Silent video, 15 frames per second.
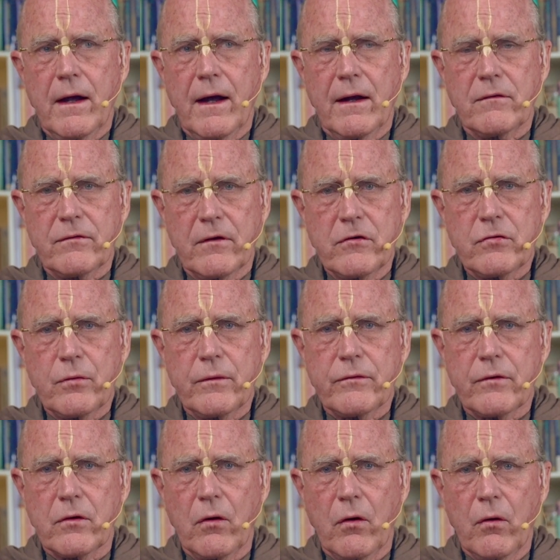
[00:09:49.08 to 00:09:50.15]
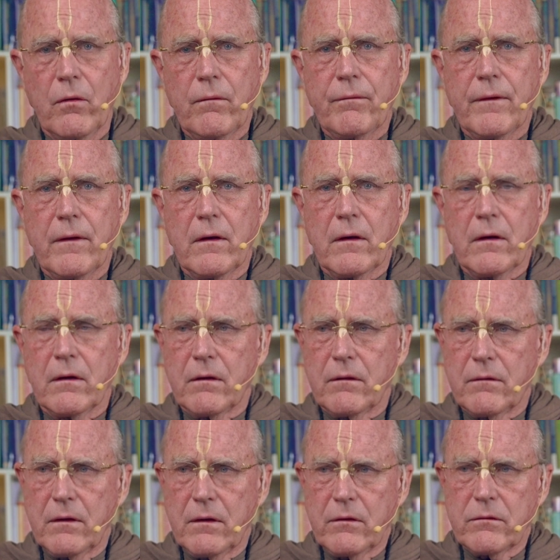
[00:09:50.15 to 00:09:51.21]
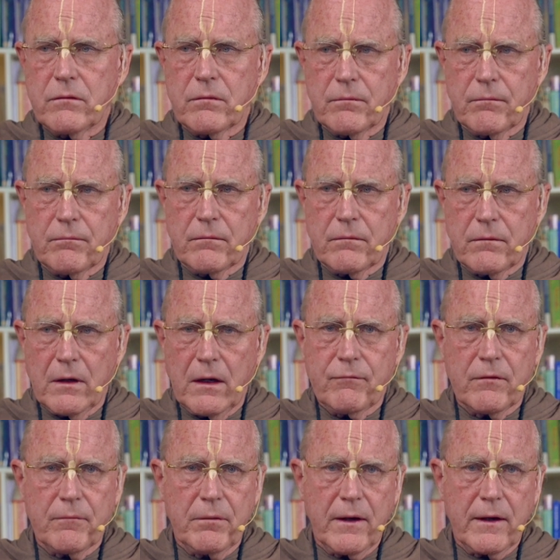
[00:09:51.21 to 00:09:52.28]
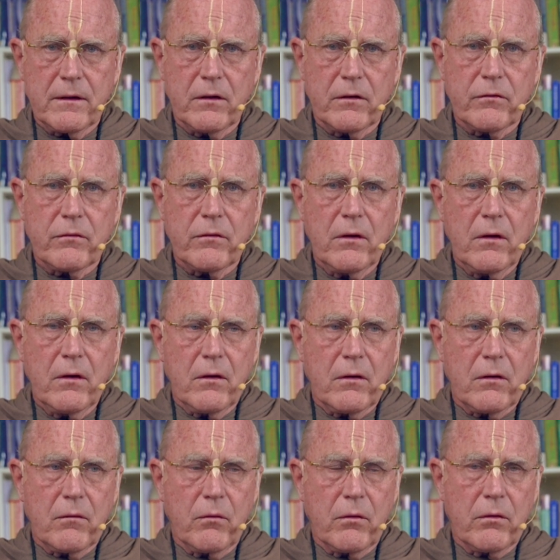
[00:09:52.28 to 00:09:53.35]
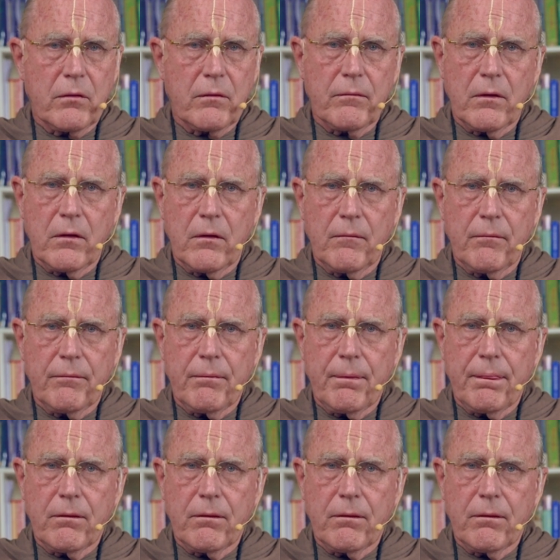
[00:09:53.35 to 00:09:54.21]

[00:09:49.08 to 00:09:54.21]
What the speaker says: And centuries ago, these type of blankets were